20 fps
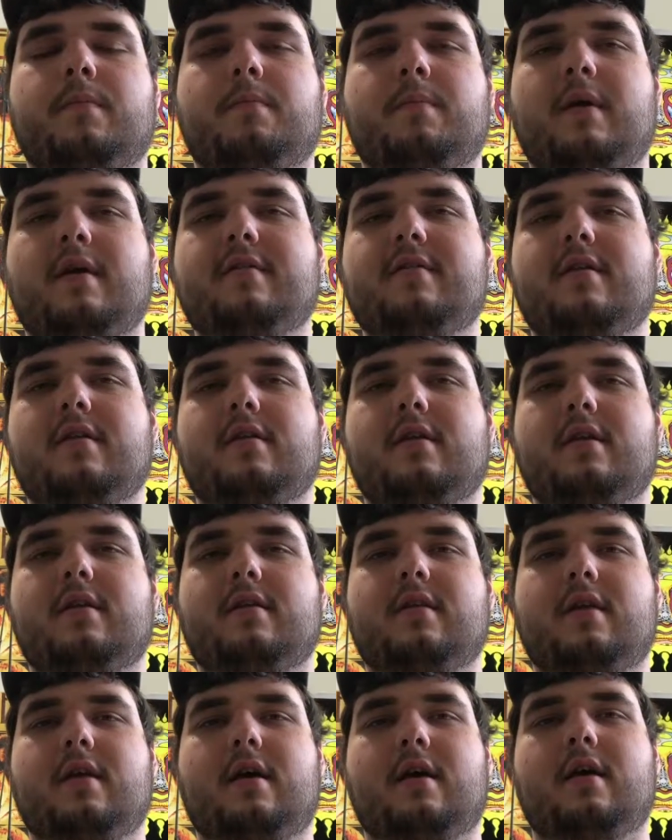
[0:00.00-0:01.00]
basically
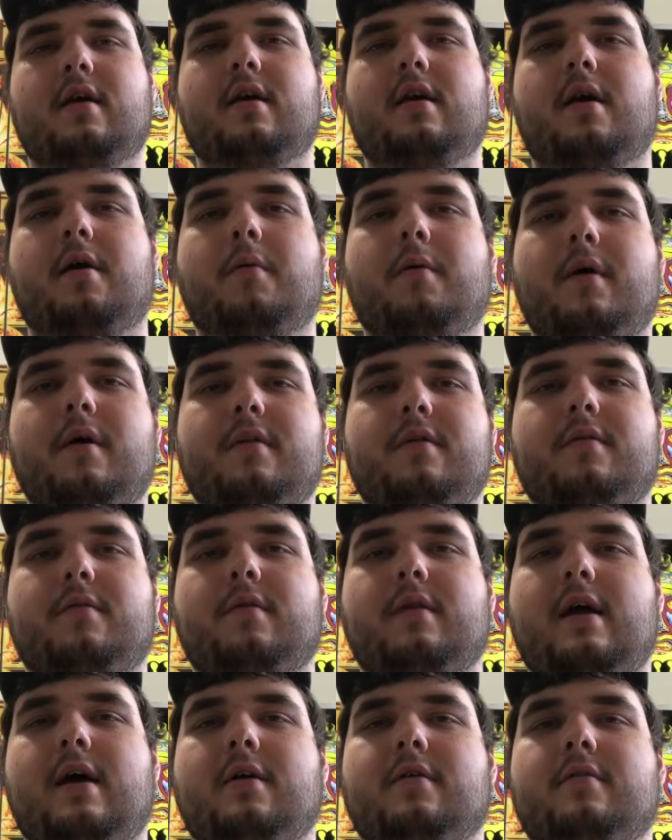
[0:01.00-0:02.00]
today I want to
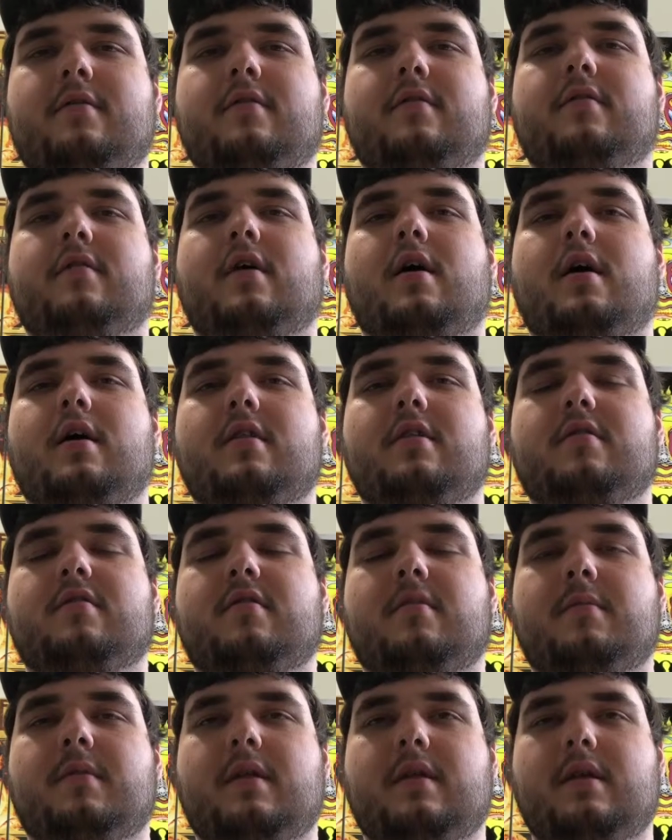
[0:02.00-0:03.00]
announce
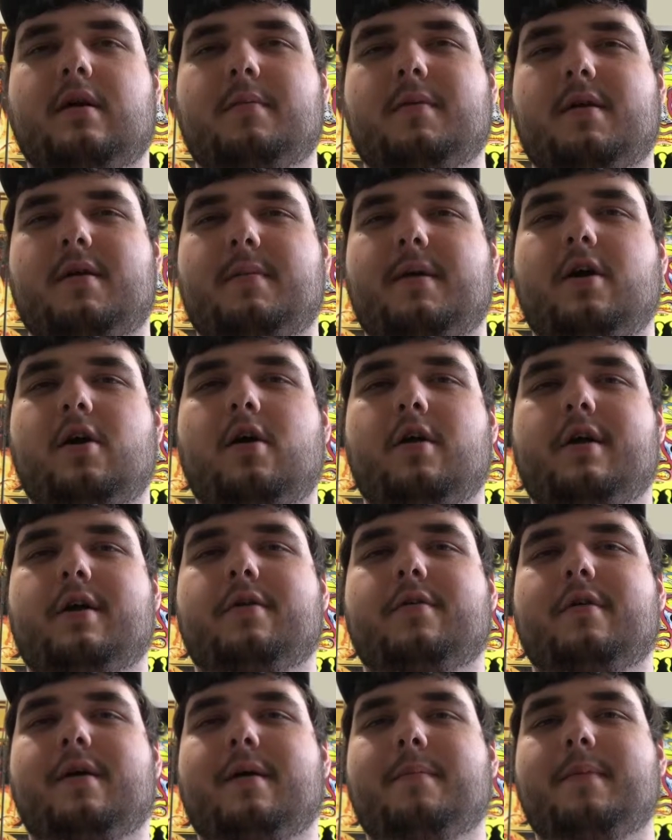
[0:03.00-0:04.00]
something that I'm going to be calling
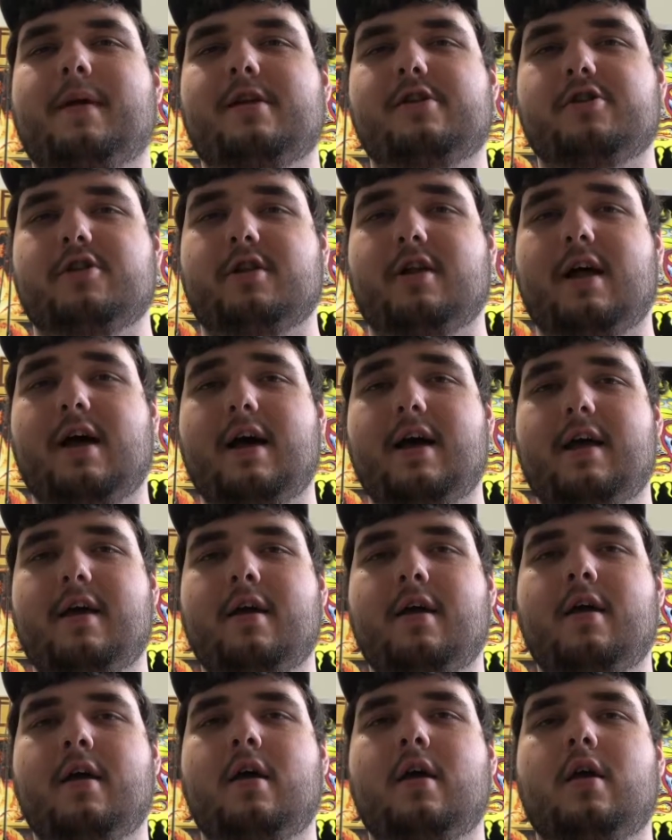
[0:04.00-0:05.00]
Crankbait July,
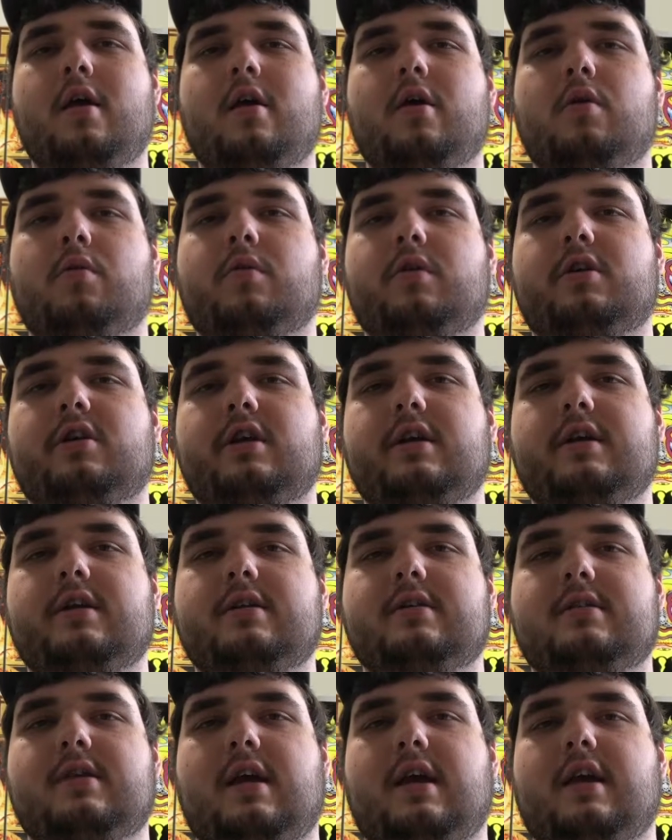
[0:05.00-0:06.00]
which
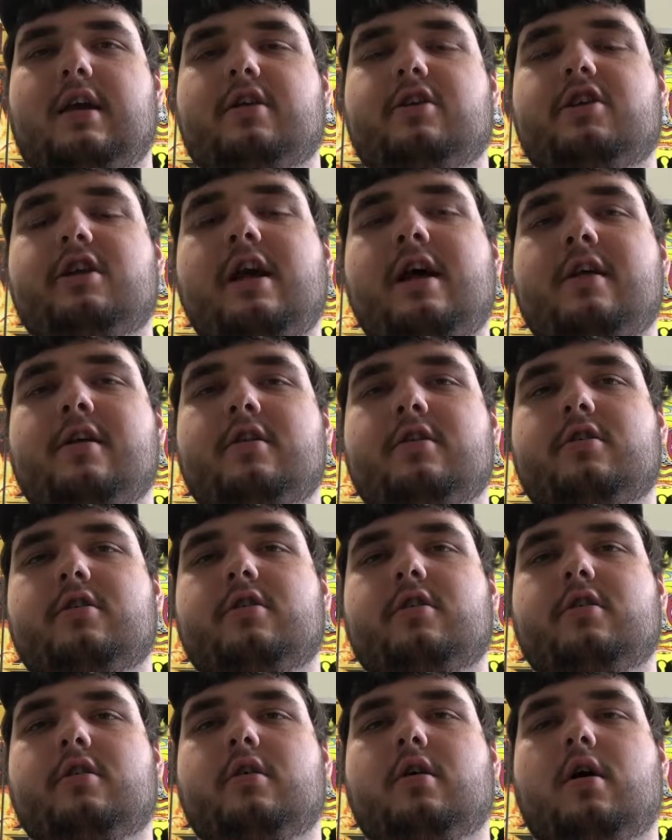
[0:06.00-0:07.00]
is a
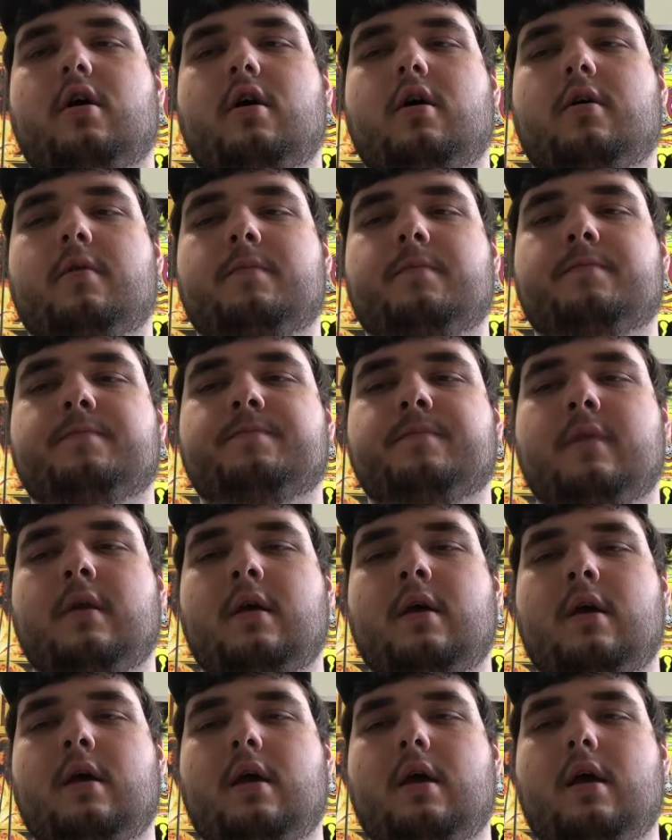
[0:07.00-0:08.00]
challenge
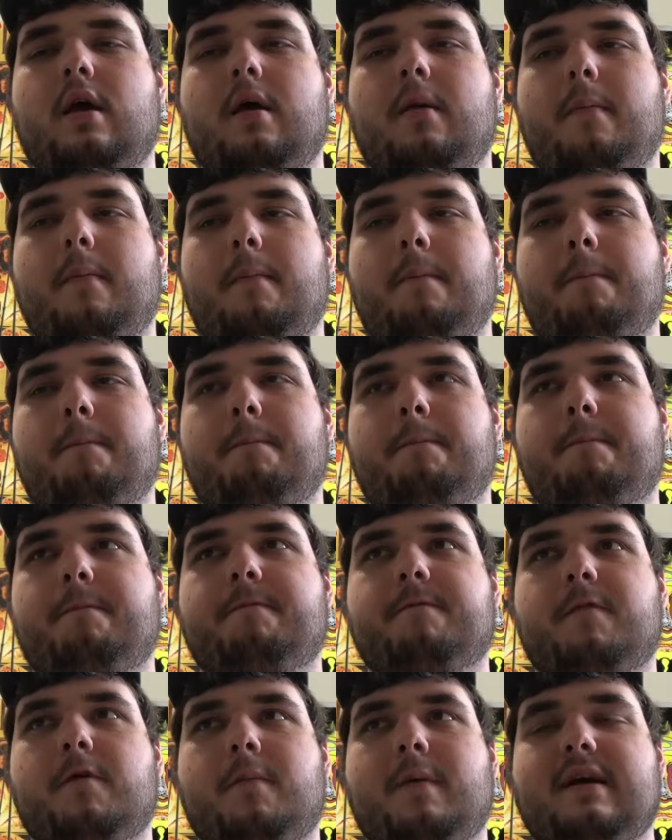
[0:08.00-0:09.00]

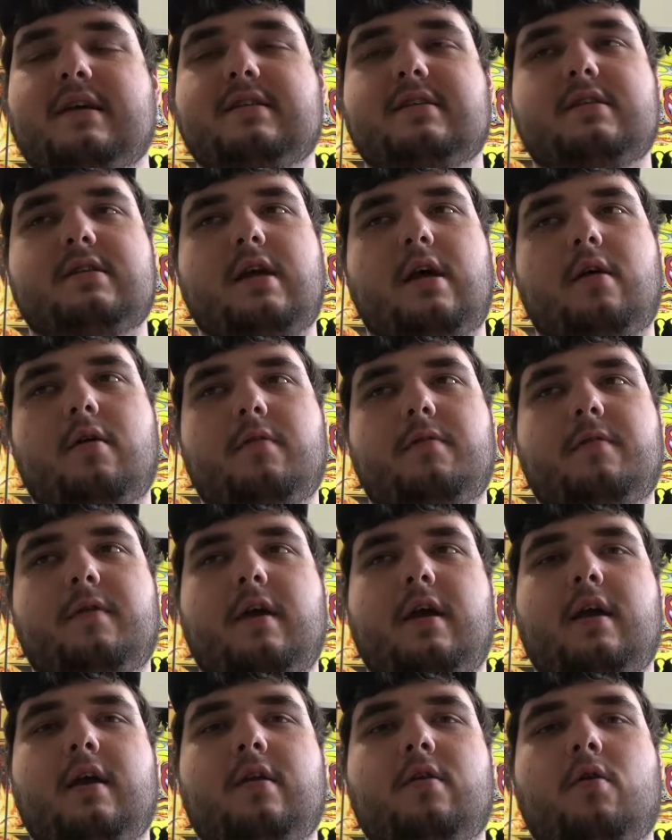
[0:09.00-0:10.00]
for myself
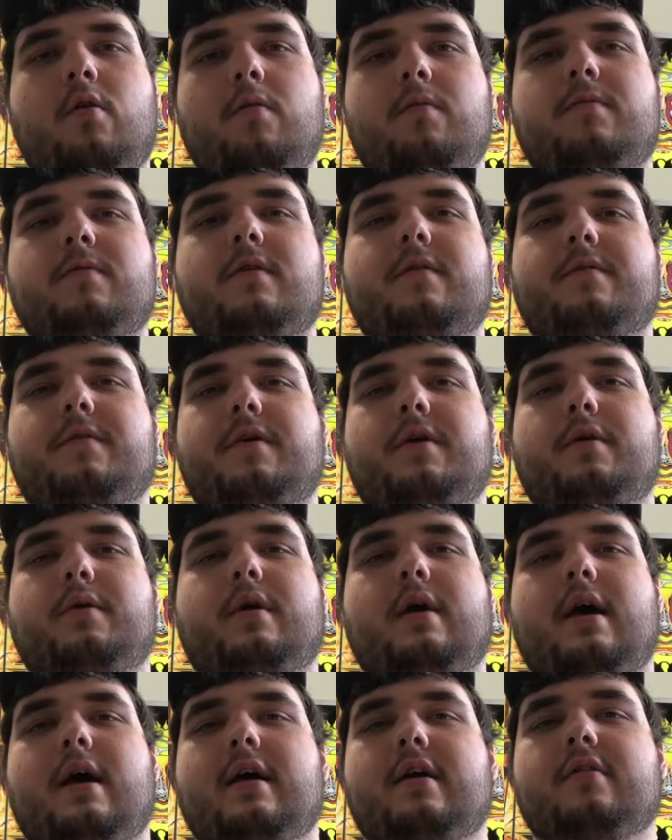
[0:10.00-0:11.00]
and hopefully for you
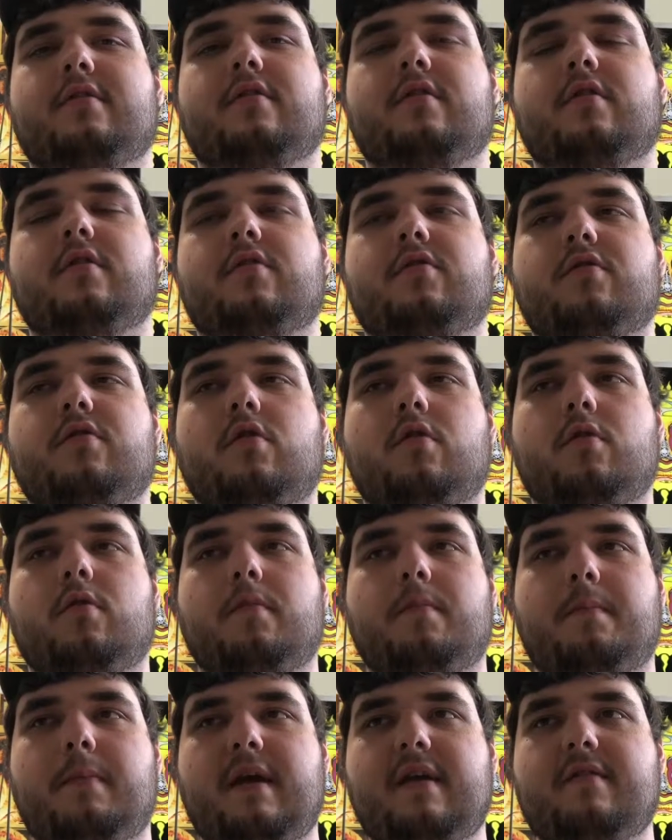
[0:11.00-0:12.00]
guys. So
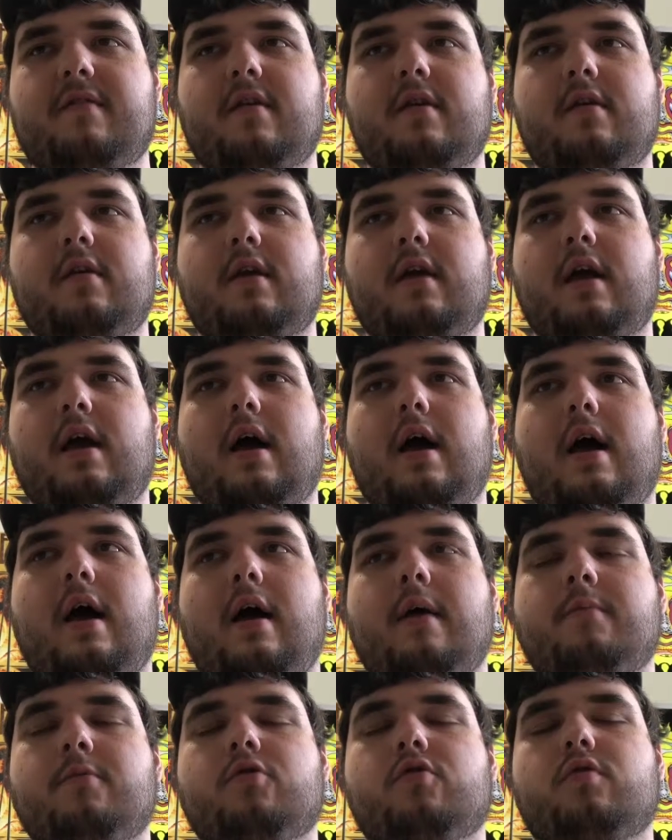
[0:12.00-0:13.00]
basically
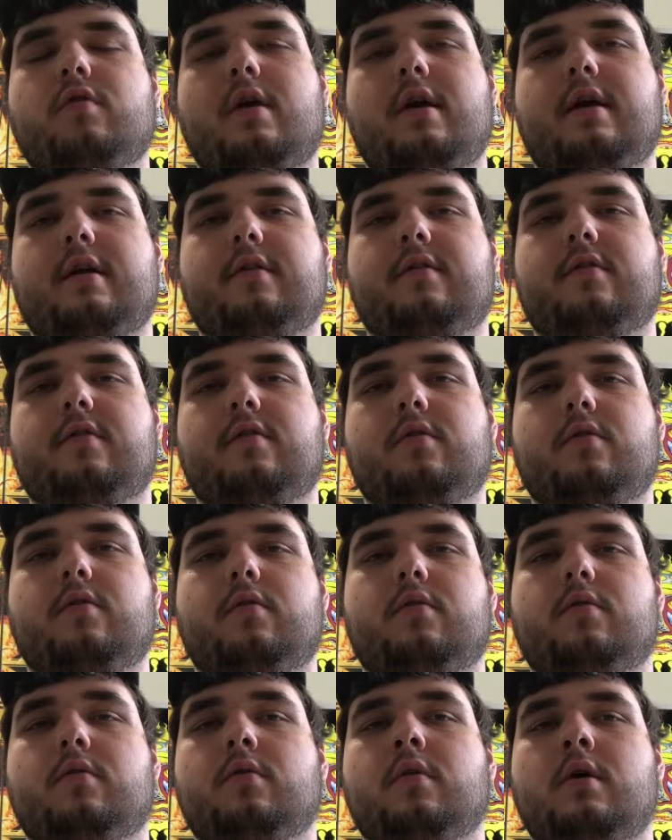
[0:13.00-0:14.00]
I'm trying
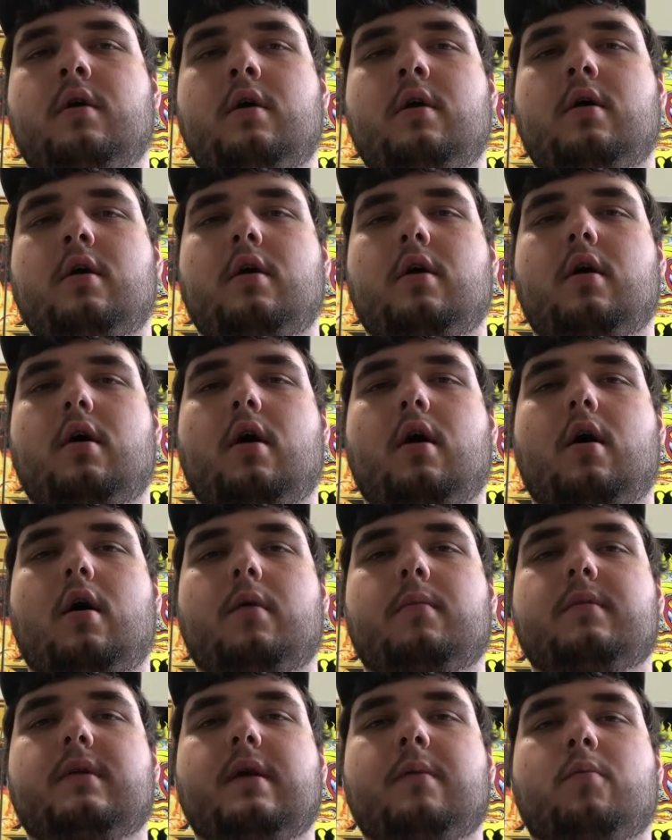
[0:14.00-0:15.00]
to
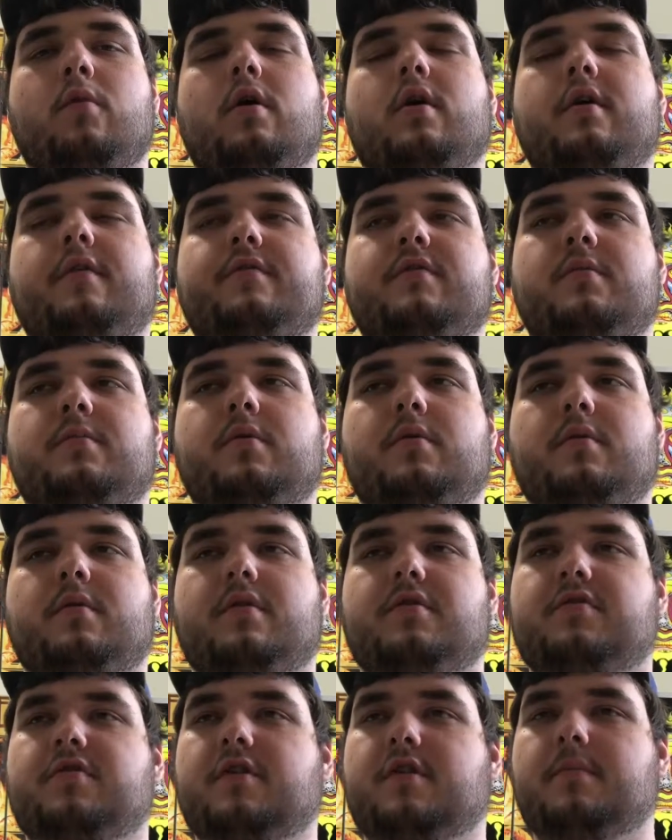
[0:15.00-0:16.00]
get more comfortable
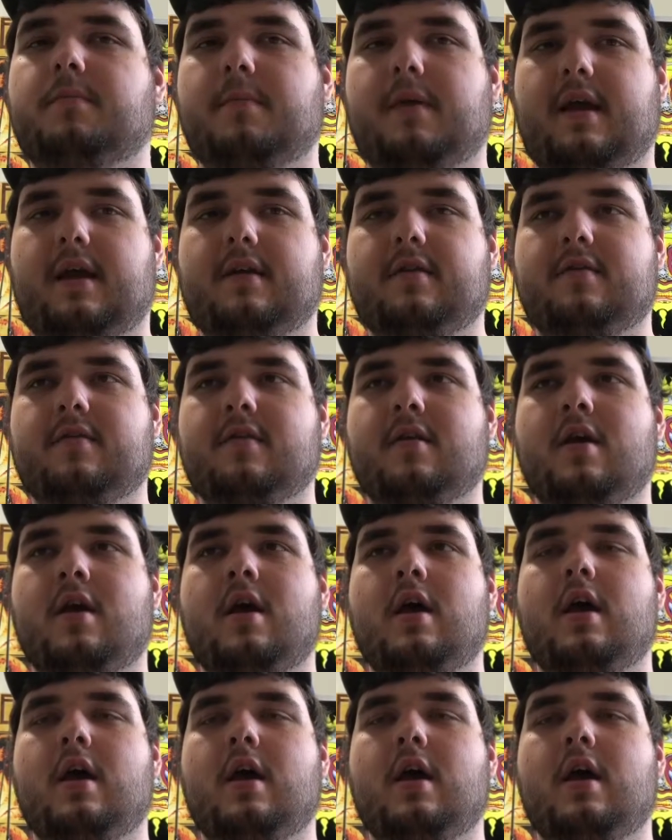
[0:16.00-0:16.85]
with certain baits,